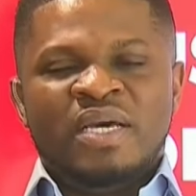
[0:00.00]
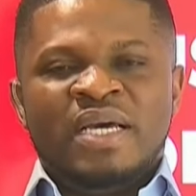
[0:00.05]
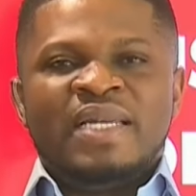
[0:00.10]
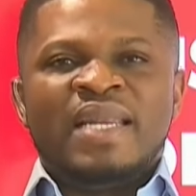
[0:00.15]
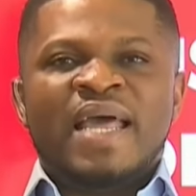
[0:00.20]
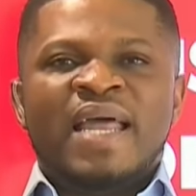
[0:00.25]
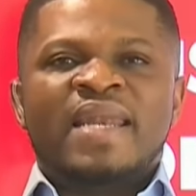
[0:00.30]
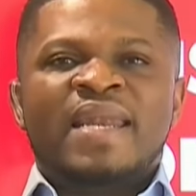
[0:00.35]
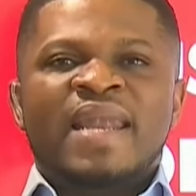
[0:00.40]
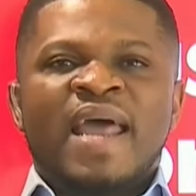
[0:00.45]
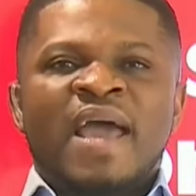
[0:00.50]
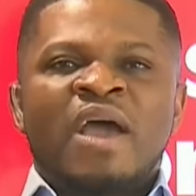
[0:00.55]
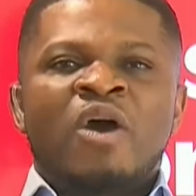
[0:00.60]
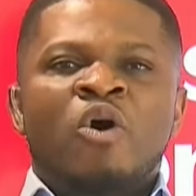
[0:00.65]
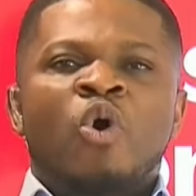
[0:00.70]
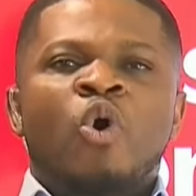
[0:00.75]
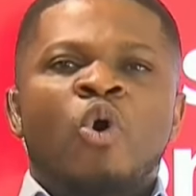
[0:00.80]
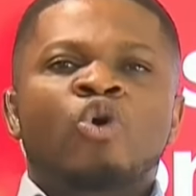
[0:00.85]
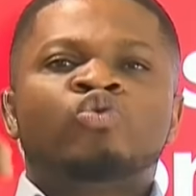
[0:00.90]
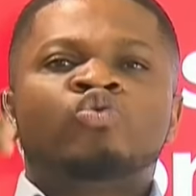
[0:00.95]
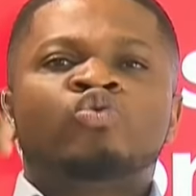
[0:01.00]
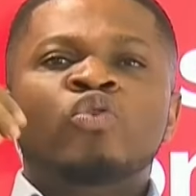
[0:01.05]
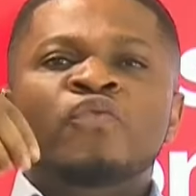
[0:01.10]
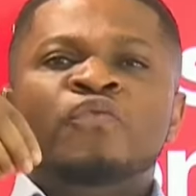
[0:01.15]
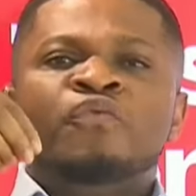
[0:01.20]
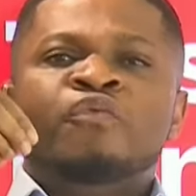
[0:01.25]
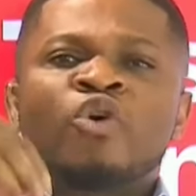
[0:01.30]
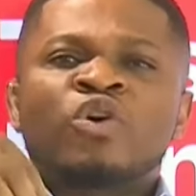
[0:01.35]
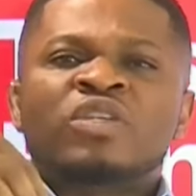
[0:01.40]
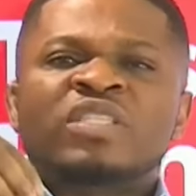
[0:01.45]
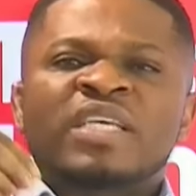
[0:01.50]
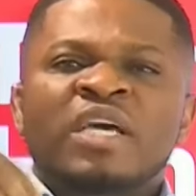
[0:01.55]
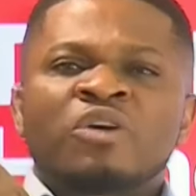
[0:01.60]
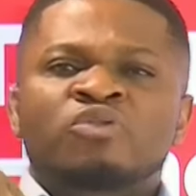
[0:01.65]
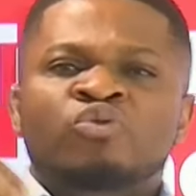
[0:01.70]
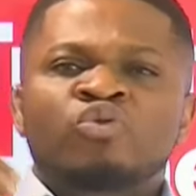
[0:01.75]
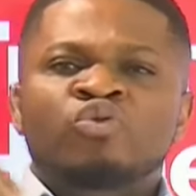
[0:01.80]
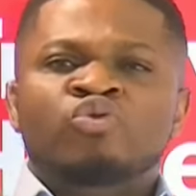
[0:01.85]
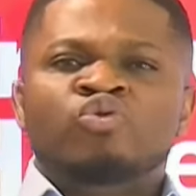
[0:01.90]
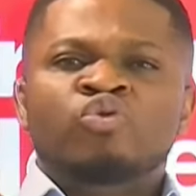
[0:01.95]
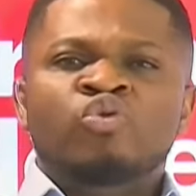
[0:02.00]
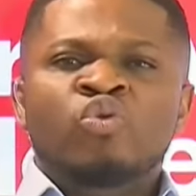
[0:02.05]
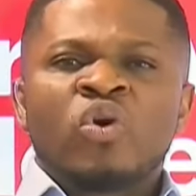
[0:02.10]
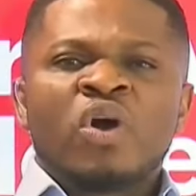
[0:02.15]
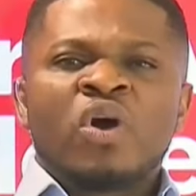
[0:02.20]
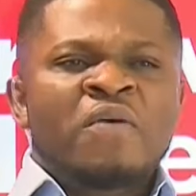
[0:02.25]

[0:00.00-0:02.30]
Nene, or 2 4 say to 2